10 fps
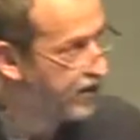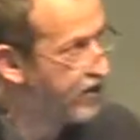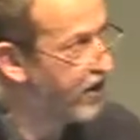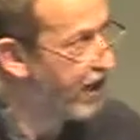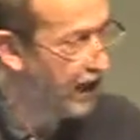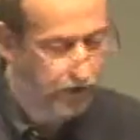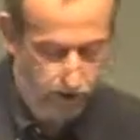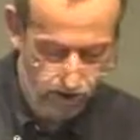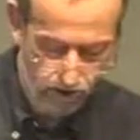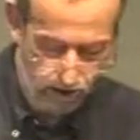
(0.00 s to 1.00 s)
This is
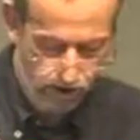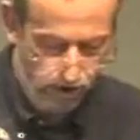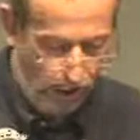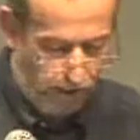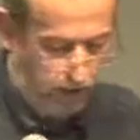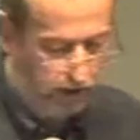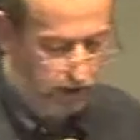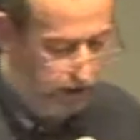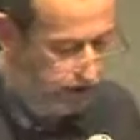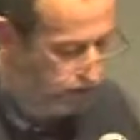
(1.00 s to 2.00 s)
another chapter
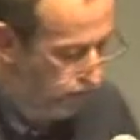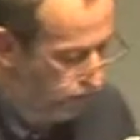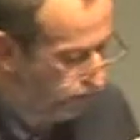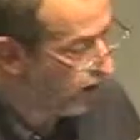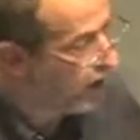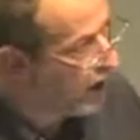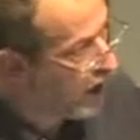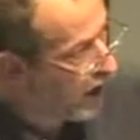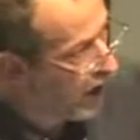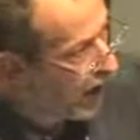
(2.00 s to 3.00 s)
in the novel.
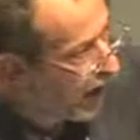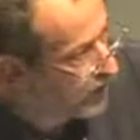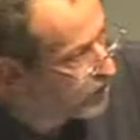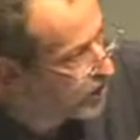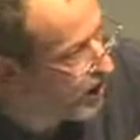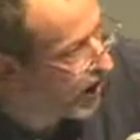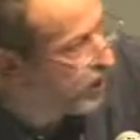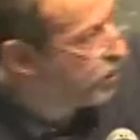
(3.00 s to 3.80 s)
And Jia